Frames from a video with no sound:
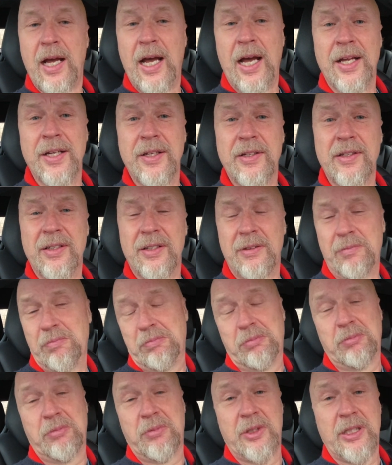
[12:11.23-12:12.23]
And
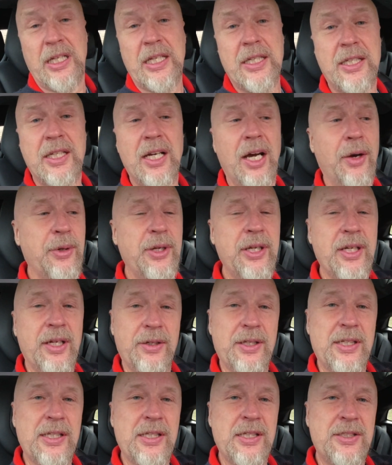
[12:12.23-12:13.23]
there you go. You know,
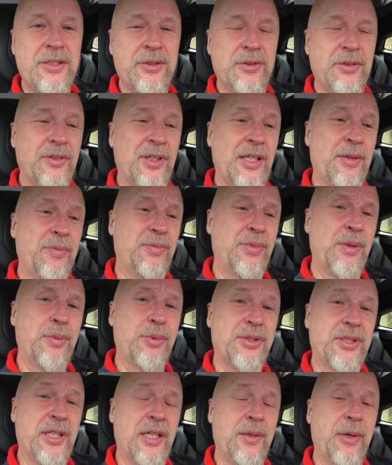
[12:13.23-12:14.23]

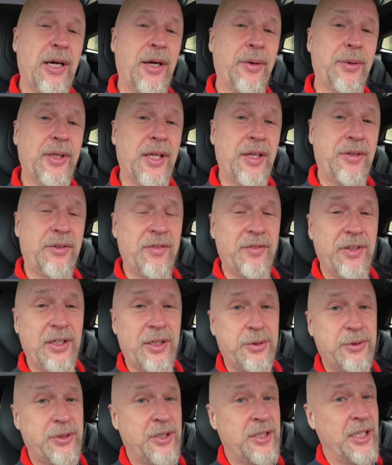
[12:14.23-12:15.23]
people say about electric
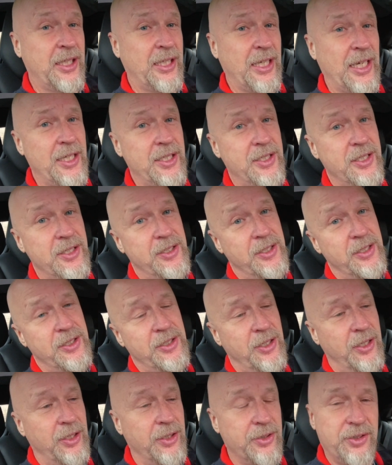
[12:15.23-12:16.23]
vehicles that take ages to
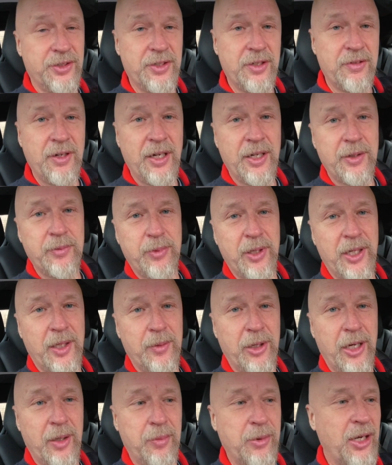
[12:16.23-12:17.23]
charge on a run, blah
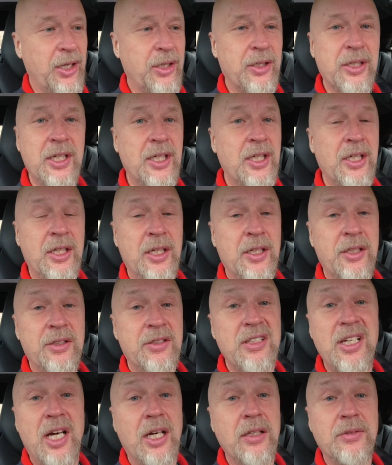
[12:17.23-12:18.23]
blah blah.
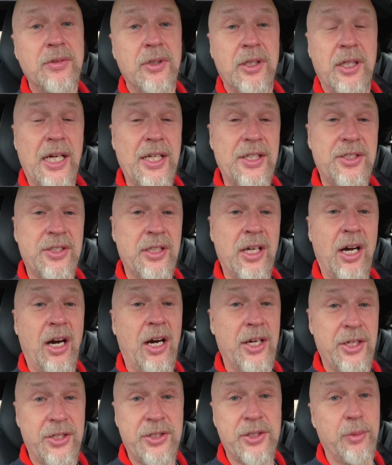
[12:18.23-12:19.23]
No, actually,
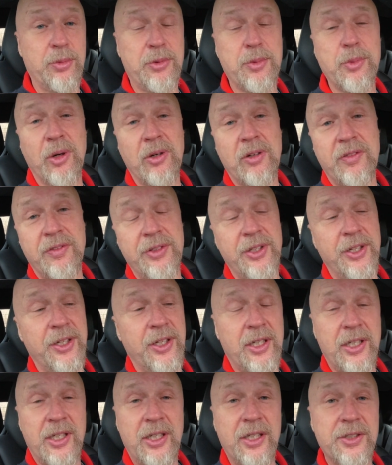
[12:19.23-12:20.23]
I stopped more often than
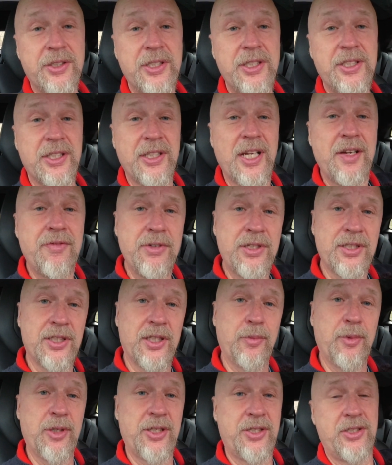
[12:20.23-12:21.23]
the car did, and every
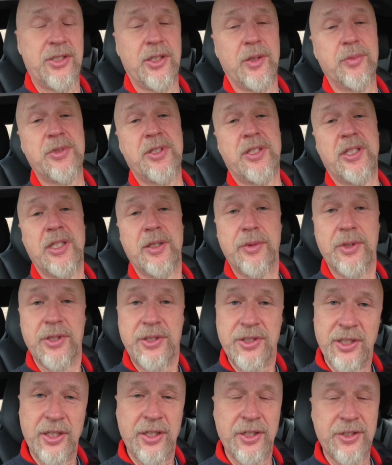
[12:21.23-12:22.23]
time I stopped, there were
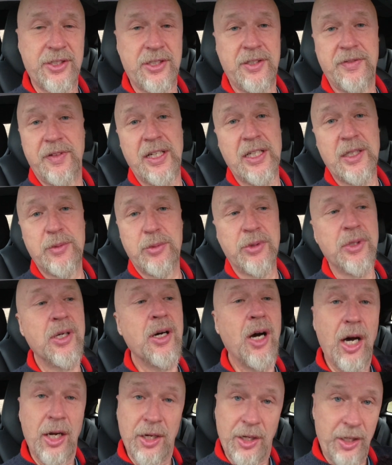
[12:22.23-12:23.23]
chargers available,
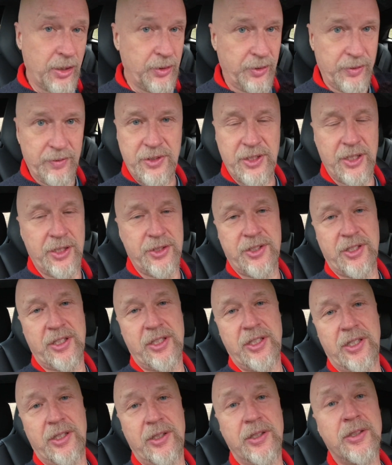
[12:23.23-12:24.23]
and I could have charged the
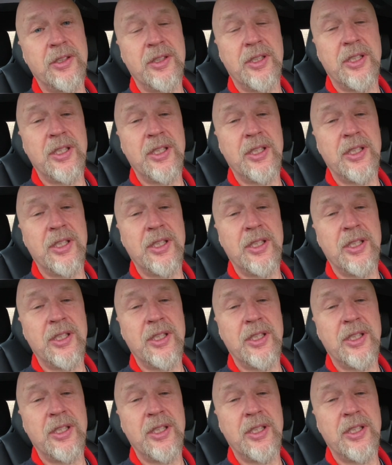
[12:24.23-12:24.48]
car.